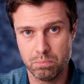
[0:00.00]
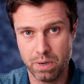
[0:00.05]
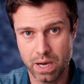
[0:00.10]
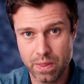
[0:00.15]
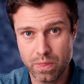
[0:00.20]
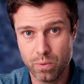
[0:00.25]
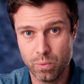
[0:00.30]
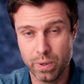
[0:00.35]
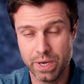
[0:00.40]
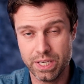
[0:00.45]
By
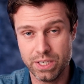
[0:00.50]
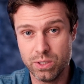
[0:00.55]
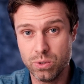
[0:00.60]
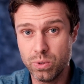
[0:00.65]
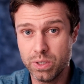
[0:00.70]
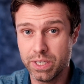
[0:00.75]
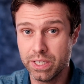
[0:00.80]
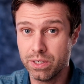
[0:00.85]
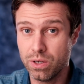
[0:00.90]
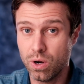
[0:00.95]
the way, you
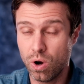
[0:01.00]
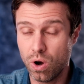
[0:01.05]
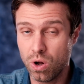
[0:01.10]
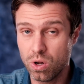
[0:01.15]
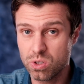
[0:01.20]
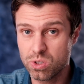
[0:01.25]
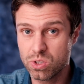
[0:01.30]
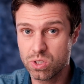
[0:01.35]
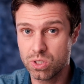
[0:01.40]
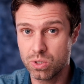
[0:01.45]
can
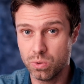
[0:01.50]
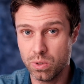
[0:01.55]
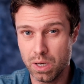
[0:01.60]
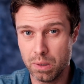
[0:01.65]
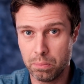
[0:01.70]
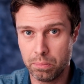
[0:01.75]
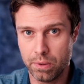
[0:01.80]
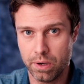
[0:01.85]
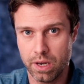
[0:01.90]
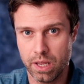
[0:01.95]
also
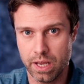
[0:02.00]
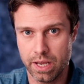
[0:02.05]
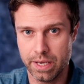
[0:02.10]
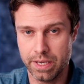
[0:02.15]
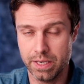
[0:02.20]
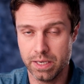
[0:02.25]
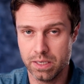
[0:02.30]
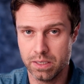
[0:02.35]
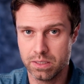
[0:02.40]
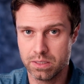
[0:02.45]

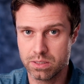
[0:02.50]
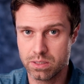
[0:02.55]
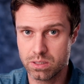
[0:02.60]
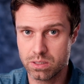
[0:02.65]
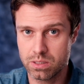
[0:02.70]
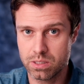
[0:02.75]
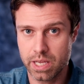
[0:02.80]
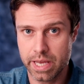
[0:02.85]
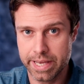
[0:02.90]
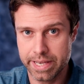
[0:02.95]
apply
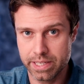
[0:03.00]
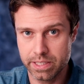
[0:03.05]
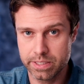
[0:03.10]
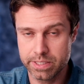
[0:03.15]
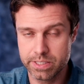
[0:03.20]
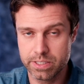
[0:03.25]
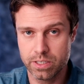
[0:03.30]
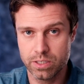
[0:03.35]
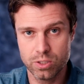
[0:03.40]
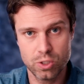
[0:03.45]

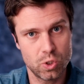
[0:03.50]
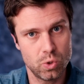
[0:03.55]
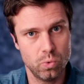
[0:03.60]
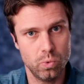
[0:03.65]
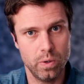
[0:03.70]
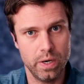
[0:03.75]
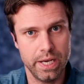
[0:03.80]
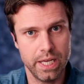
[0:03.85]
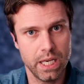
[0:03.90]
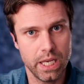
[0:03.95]
styles to
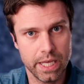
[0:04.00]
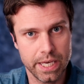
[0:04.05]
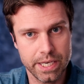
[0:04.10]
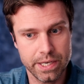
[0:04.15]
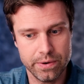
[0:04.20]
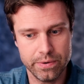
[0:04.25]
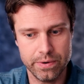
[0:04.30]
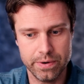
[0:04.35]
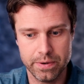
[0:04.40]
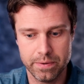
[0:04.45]
a
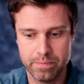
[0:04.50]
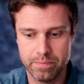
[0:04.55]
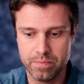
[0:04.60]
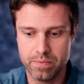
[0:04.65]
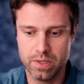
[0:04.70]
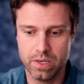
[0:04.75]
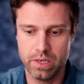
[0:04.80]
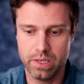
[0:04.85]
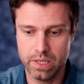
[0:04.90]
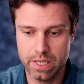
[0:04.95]
layer.
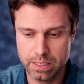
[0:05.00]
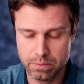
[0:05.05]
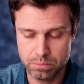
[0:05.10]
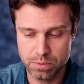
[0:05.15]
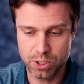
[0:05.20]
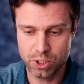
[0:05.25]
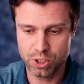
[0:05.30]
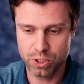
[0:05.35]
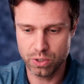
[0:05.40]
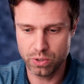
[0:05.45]
Let me
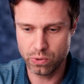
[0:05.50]
show